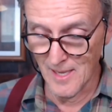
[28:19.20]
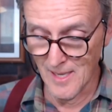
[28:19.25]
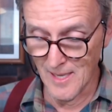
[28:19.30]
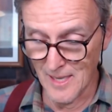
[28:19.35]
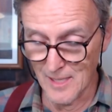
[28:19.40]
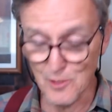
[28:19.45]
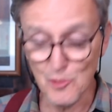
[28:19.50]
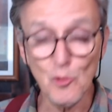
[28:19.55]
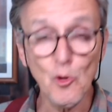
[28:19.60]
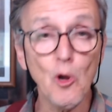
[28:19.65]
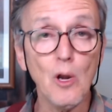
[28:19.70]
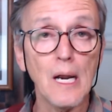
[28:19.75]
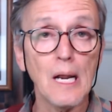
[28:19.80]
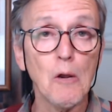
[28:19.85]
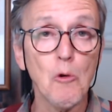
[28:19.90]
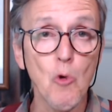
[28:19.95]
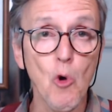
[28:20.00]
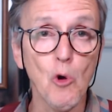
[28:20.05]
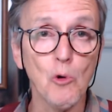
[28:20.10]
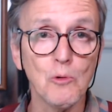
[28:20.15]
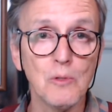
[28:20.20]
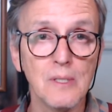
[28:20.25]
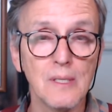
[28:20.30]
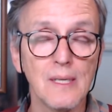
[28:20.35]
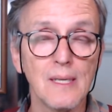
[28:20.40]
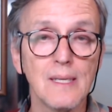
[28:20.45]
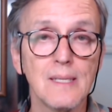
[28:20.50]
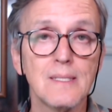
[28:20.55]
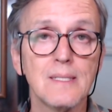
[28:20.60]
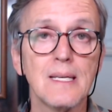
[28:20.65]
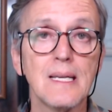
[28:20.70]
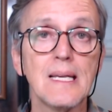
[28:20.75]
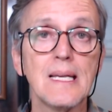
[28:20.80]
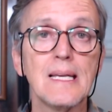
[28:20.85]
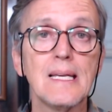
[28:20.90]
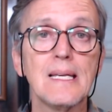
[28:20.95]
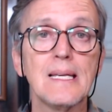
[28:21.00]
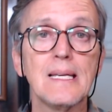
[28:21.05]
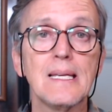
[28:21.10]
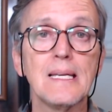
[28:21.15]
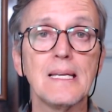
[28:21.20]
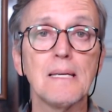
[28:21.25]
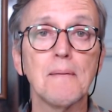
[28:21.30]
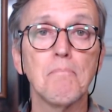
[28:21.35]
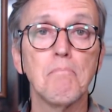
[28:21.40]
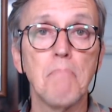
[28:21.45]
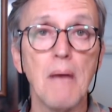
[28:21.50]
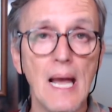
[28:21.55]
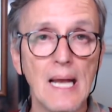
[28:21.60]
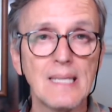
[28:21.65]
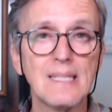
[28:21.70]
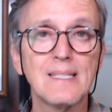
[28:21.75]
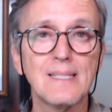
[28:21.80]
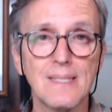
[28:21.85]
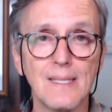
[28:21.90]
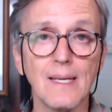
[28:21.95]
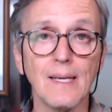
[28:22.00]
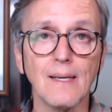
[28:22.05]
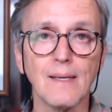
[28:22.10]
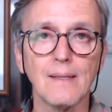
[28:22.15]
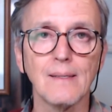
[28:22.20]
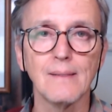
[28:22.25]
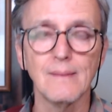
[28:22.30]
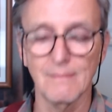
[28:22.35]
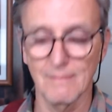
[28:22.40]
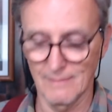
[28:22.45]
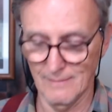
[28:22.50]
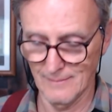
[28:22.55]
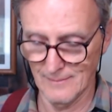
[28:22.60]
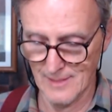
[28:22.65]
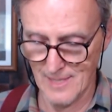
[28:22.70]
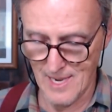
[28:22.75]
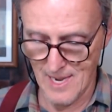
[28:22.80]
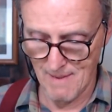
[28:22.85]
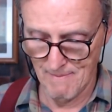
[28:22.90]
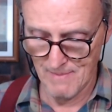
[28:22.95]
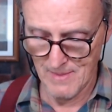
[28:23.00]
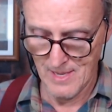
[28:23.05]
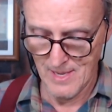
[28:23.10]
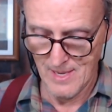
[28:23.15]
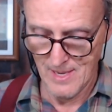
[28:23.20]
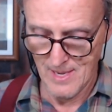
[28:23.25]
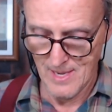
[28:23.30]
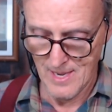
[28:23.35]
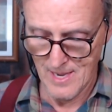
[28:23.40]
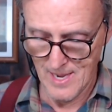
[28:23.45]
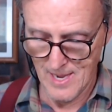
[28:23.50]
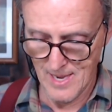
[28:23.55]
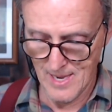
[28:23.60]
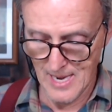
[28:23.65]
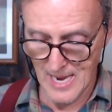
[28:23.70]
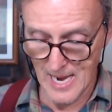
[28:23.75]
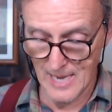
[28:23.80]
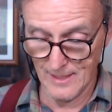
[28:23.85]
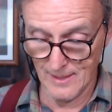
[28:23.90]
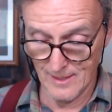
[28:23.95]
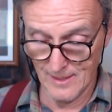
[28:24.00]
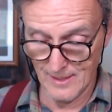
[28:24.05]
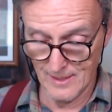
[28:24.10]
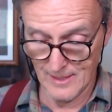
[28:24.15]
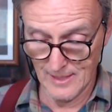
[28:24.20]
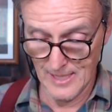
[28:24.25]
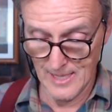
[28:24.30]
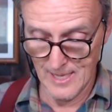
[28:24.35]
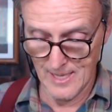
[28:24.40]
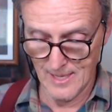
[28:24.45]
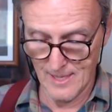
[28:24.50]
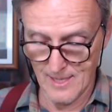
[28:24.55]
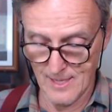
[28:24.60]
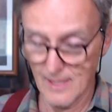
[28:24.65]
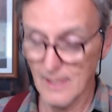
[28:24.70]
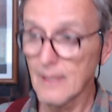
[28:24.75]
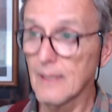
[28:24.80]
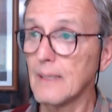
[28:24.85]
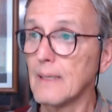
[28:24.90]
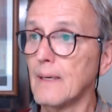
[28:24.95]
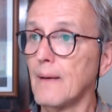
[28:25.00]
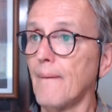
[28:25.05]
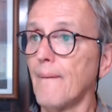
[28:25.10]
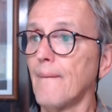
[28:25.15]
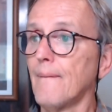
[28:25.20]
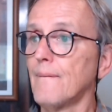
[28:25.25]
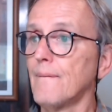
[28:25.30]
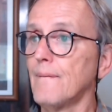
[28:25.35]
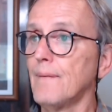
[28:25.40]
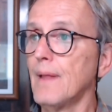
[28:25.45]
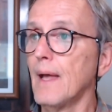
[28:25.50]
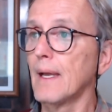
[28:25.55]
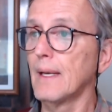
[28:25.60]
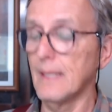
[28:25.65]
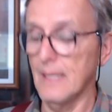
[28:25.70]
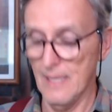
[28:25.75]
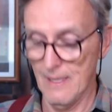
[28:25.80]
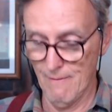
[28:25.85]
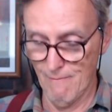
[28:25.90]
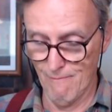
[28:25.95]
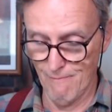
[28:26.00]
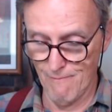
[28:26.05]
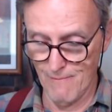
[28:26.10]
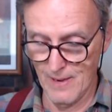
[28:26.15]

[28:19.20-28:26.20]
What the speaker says: it's not a quote. It's a bad tick. Yeah, and I think that